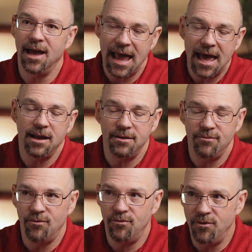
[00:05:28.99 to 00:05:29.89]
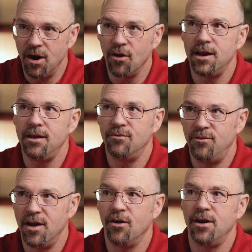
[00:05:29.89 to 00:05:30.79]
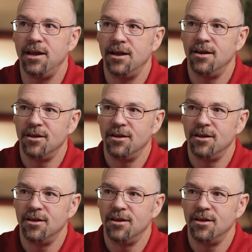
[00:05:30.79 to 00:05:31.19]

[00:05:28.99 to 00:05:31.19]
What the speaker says: I had a very, very